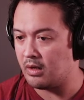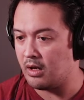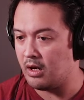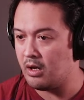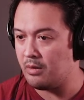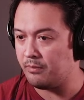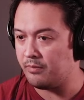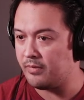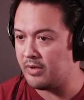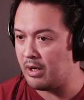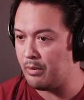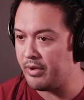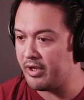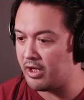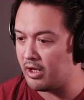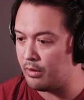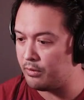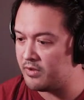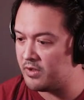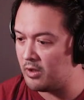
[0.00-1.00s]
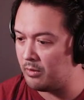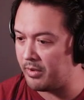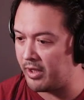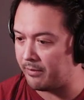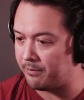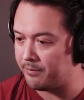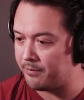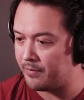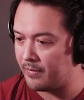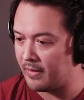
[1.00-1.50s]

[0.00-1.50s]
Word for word: Oh, there we go, tubing.